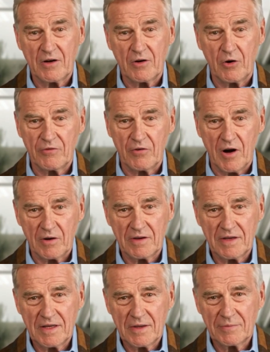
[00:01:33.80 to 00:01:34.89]
Overall,
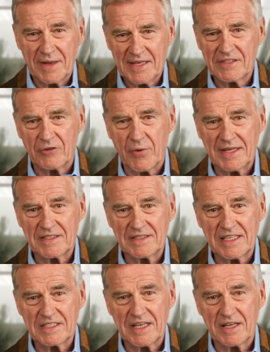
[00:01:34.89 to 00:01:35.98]
pass-through
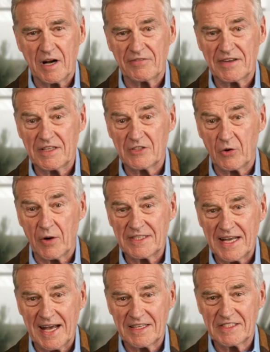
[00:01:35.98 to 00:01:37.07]
entities can often enjoy
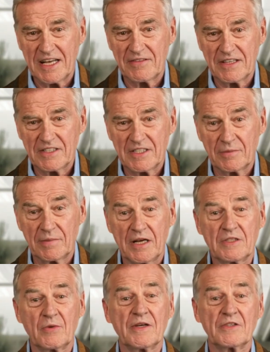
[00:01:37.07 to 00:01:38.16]
tax savings compared
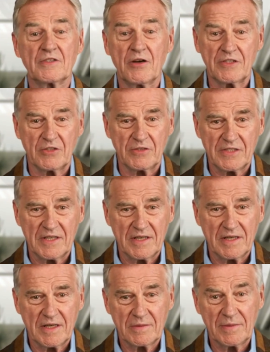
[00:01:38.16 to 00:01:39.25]
to other structures
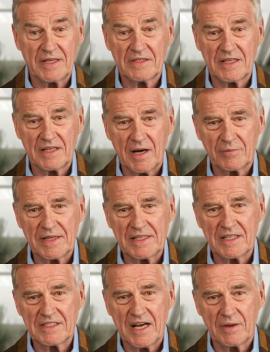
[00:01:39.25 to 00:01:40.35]
because the company
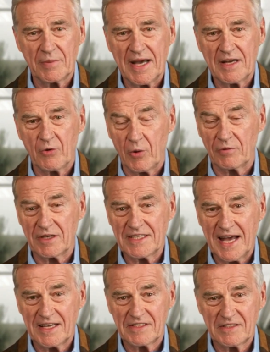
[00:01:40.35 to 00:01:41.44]
does not pay corporate
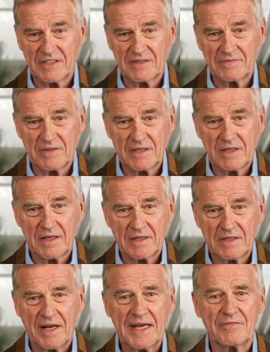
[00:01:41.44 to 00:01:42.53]
taxes.
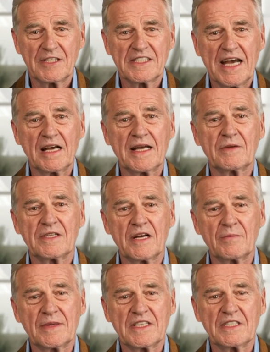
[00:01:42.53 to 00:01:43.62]
Not every state allows
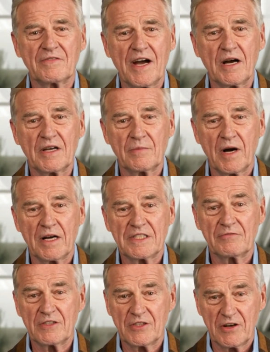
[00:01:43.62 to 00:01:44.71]
companies to file
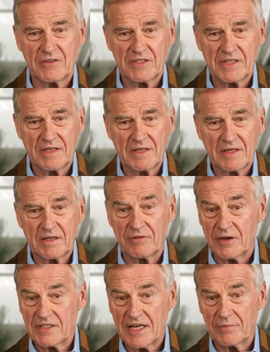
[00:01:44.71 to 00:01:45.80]
composite returns.
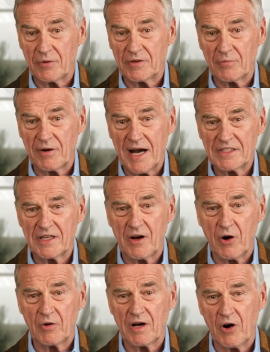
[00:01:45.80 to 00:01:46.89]
For example, Nebraska,
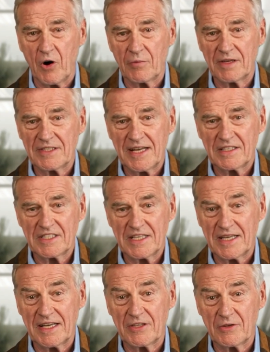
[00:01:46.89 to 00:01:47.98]
Oklahoma,
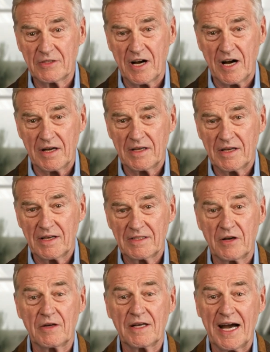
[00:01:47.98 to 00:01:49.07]
Tennessee, and Utah
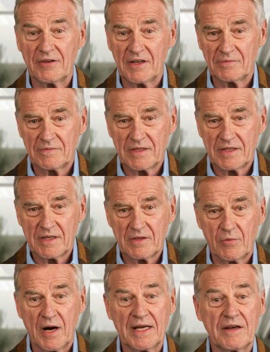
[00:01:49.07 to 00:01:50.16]
don't allow them,
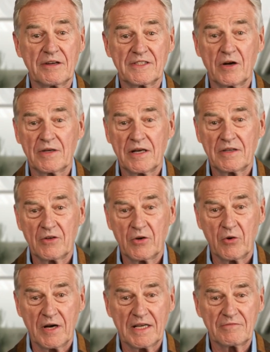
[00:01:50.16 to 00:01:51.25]
while Arizona, New
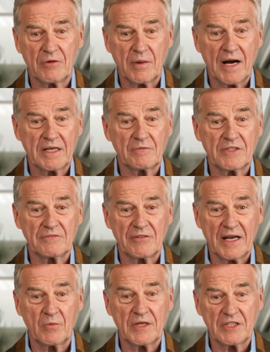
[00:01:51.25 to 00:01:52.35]
York, and Vermont
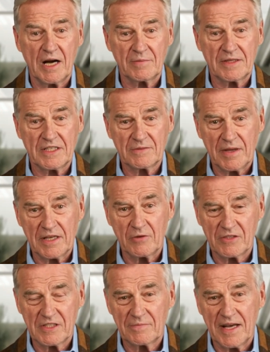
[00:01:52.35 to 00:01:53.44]
restrict which companies may
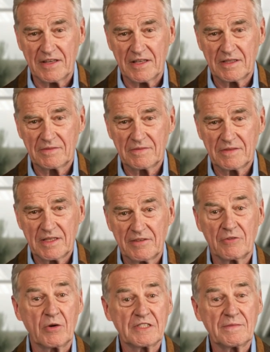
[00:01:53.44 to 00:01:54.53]
use the method. Of
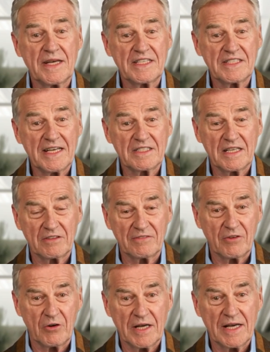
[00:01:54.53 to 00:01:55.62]
course, many states like
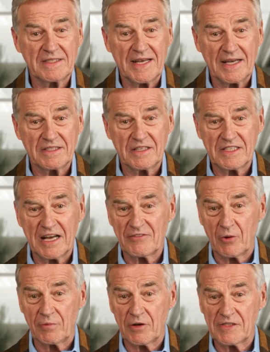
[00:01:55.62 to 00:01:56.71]
Florida and Texas have
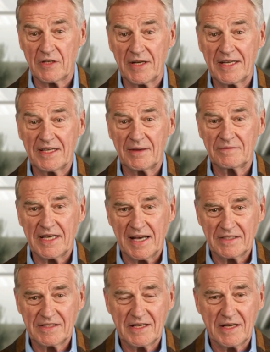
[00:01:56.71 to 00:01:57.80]
no personal income
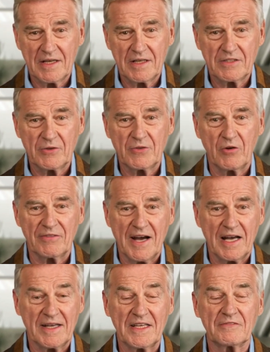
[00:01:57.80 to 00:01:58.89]
tax, so no
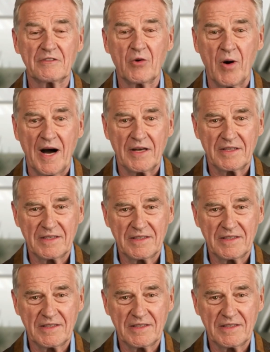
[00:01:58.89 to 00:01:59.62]
filing is required.